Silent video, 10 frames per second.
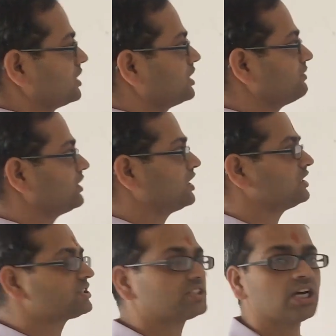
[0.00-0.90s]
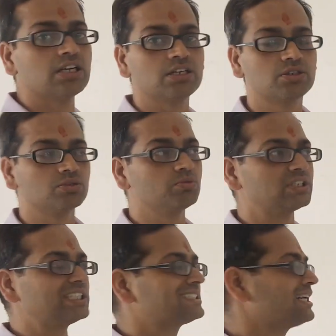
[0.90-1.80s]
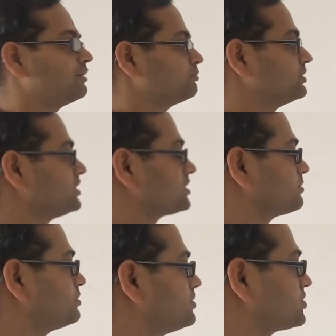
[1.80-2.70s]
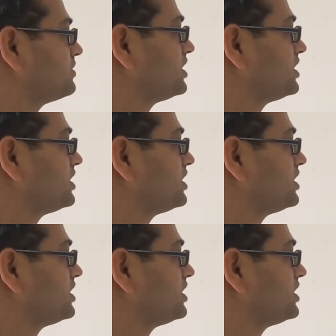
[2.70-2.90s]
Now we'll understand it through an example. Suppose we